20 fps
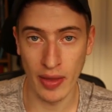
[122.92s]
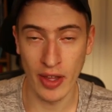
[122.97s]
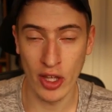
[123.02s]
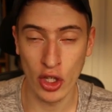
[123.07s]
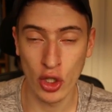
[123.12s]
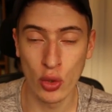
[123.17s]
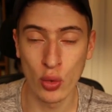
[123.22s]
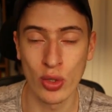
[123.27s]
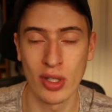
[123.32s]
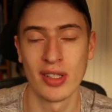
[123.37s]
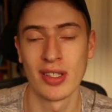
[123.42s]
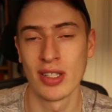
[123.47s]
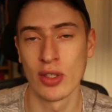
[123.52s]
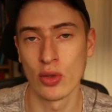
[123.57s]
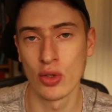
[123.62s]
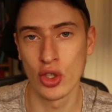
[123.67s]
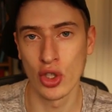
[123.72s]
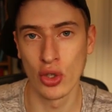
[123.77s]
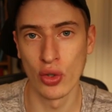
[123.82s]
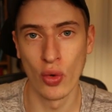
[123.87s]
there that you can
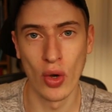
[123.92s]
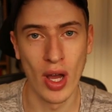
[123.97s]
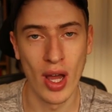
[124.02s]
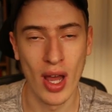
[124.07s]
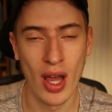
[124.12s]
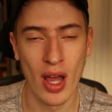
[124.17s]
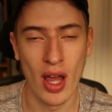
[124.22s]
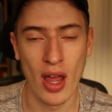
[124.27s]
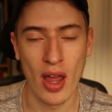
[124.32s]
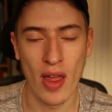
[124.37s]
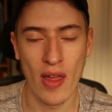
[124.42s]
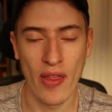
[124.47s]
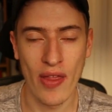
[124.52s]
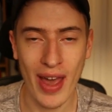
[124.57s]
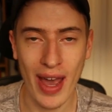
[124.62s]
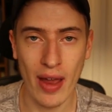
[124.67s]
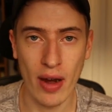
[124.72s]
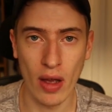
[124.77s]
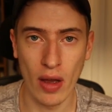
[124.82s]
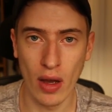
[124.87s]
still do
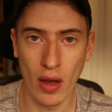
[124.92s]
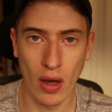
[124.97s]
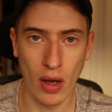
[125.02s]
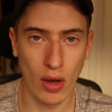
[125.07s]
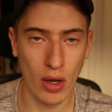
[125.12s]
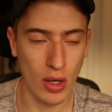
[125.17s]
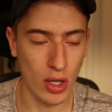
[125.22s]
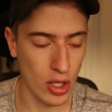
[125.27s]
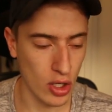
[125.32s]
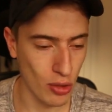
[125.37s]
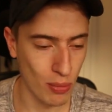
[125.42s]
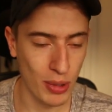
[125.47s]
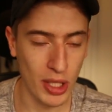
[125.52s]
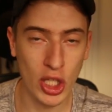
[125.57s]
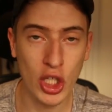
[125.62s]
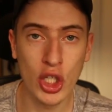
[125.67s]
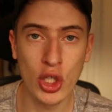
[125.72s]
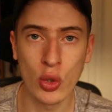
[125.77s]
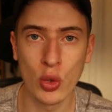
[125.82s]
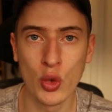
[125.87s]
that could
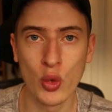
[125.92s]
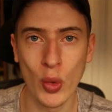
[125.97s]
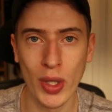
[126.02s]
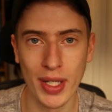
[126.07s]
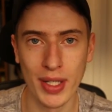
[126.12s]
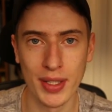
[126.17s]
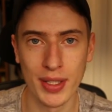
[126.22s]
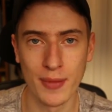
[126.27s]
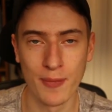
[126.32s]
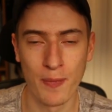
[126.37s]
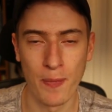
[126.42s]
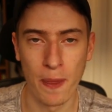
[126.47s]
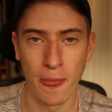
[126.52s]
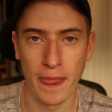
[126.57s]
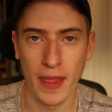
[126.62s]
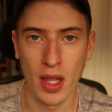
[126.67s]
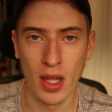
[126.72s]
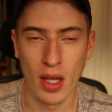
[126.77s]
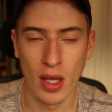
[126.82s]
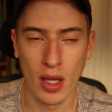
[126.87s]
be huge winners.
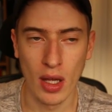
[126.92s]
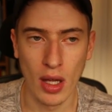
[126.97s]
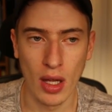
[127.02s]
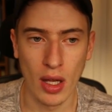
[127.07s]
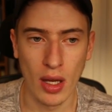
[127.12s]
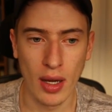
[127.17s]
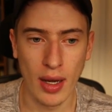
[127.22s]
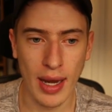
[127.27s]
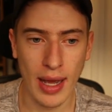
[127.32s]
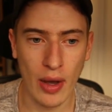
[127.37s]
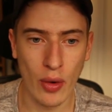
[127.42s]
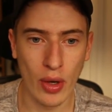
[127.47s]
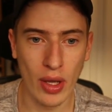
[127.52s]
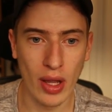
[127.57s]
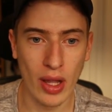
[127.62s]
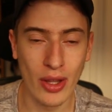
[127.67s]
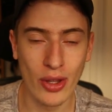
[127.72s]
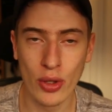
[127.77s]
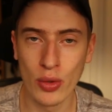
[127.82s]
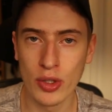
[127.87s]

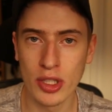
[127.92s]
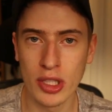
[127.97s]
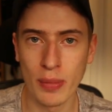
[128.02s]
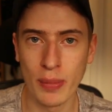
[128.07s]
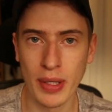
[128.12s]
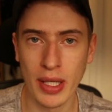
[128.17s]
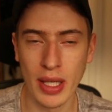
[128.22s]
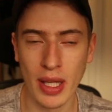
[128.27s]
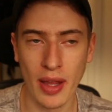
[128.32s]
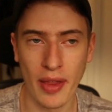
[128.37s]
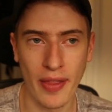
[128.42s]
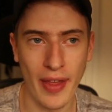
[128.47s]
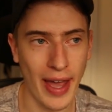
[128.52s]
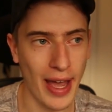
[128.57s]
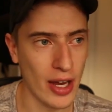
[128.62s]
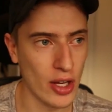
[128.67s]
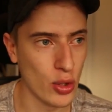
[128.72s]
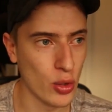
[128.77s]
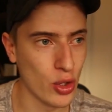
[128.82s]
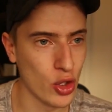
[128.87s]
Now, it used to be
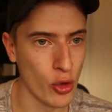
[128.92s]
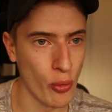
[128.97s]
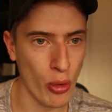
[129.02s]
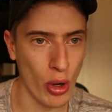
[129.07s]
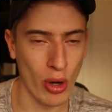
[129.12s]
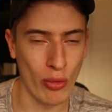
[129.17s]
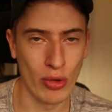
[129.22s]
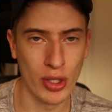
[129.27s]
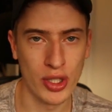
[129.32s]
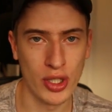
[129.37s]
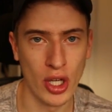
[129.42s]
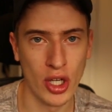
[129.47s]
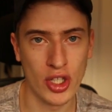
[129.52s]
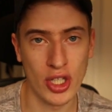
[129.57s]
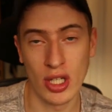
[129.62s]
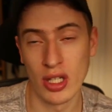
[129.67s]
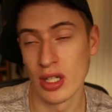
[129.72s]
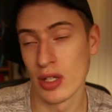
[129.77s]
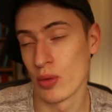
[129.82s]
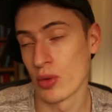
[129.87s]
that you could do product
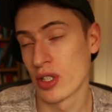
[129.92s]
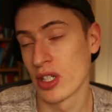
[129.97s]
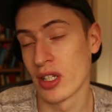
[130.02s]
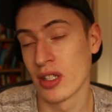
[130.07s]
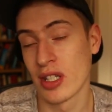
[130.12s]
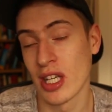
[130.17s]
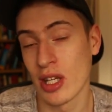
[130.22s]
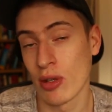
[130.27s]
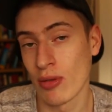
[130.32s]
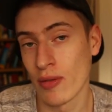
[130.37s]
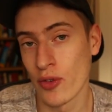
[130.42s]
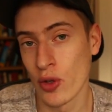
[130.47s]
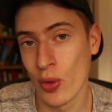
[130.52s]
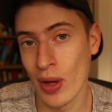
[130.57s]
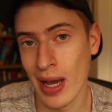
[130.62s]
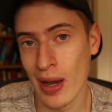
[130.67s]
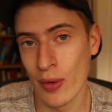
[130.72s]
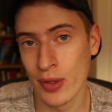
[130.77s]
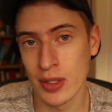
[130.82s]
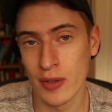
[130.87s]
research and it would take you a
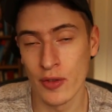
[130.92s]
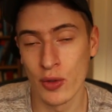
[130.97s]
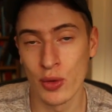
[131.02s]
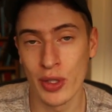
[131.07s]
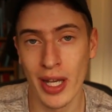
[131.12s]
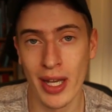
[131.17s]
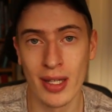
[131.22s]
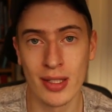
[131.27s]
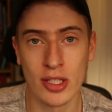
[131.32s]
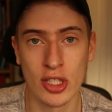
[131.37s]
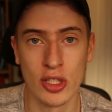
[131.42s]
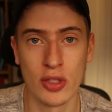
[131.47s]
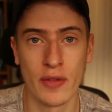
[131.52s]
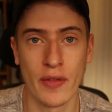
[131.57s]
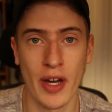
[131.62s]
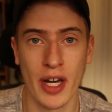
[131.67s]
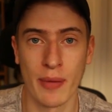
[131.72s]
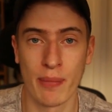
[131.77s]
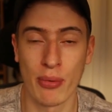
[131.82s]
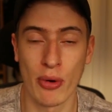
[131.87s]
few hours, a few days, and you'd
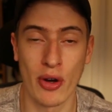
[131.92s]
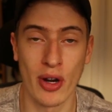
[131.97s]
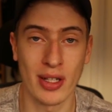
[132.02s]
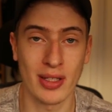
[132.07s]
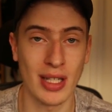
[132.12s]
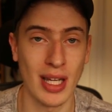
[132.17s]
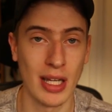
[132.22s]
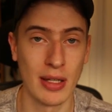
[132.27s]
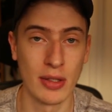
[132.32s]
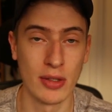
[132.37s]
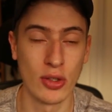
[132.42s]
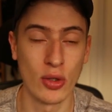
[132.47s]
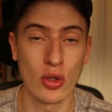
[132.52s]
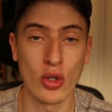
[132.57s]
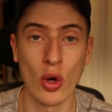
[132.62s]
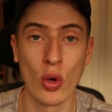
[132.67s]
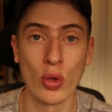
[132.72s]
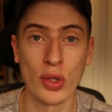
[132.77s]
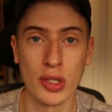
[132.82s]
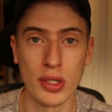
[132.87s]
find a product and you're
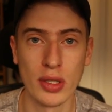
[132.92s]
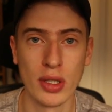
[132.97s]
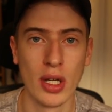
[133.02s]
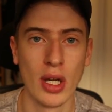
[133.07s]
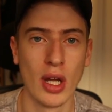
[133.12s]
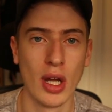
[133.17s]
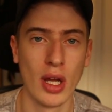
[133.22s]
golden.